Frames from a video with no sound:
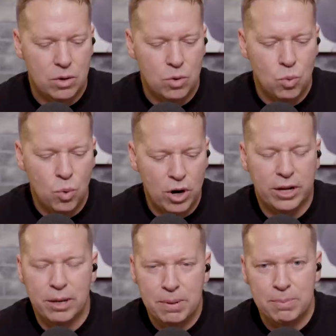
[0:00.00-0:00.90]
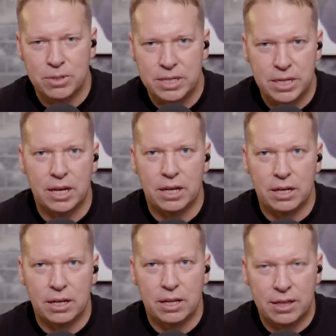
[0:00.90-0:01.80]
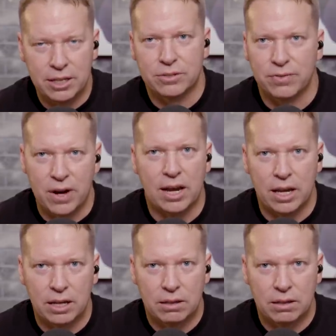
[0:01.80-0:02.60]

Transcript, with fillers: where can people see it this Friday?